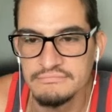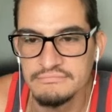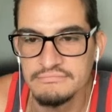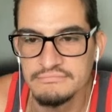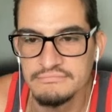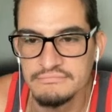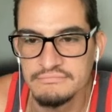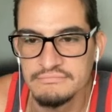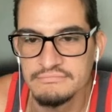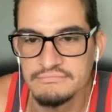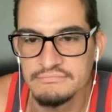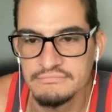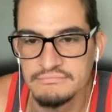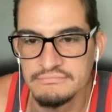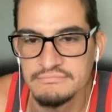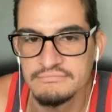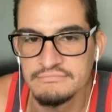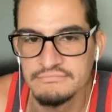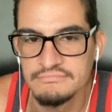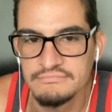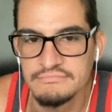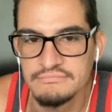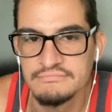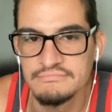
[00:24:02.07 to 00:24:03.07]

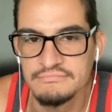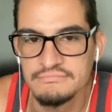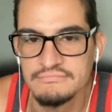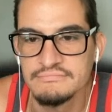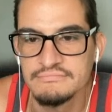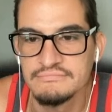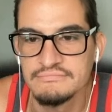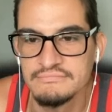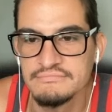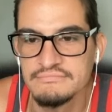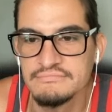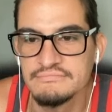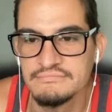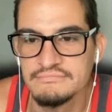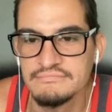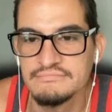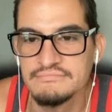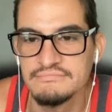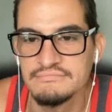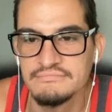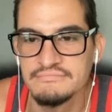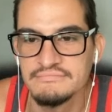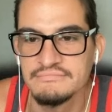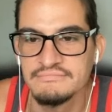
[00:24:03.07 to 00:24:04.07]

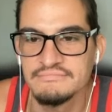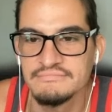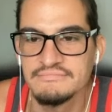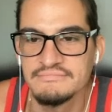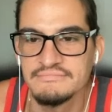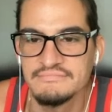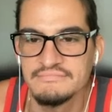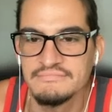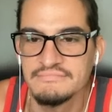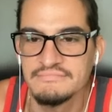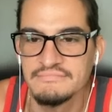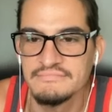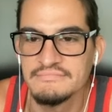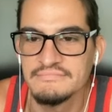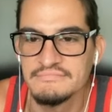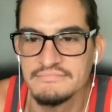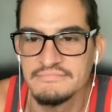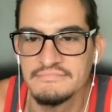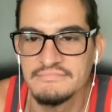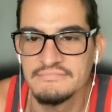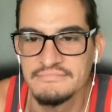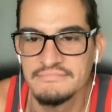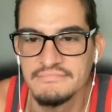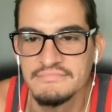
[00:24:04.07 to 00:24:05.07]

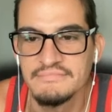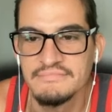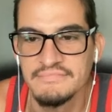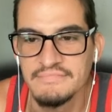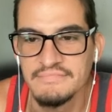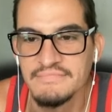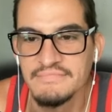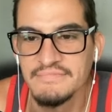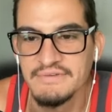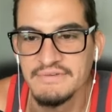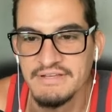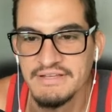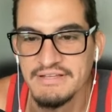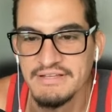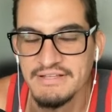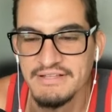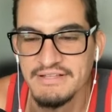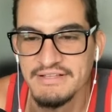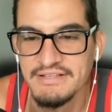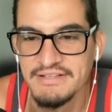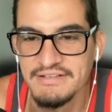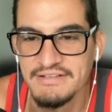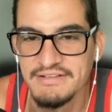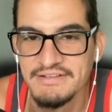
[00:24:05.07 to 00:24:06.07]

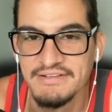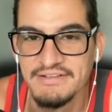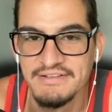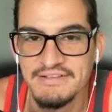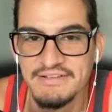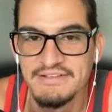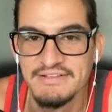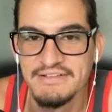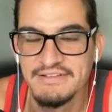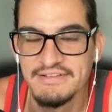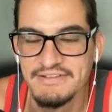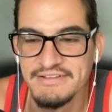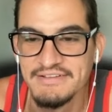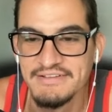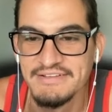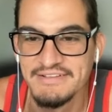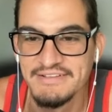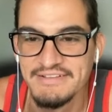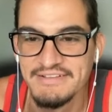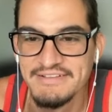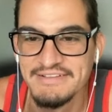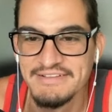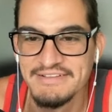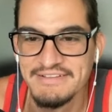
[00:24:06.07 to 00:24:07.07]

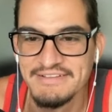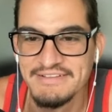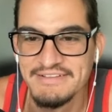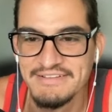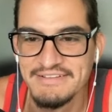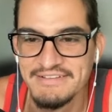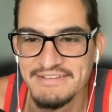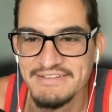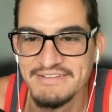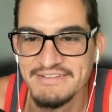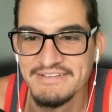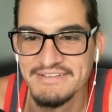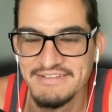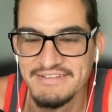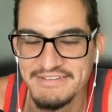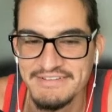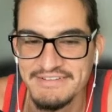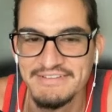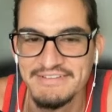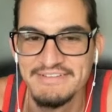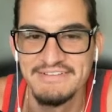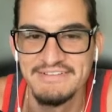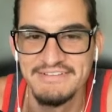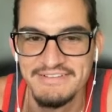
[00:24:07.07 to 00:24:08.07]

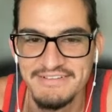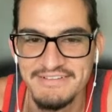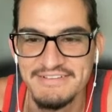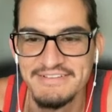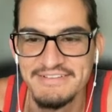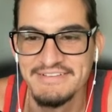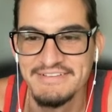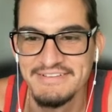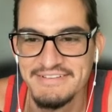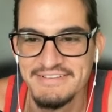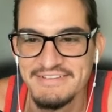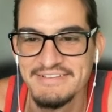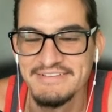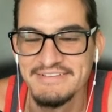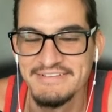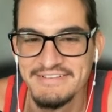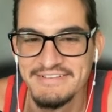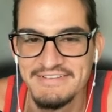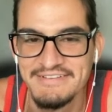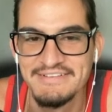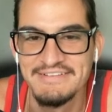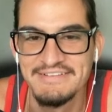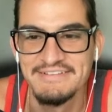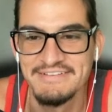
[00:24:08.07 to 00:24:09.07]

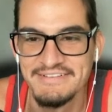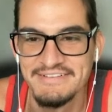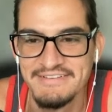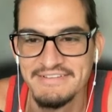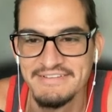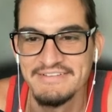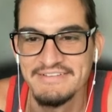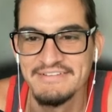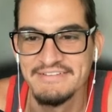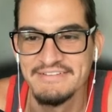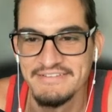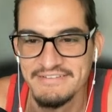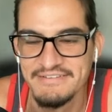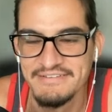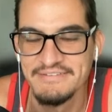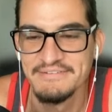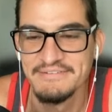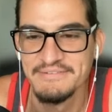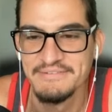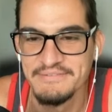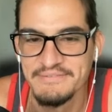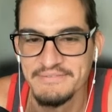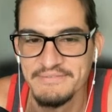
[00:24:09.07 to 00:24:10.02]
The person shown says nothing.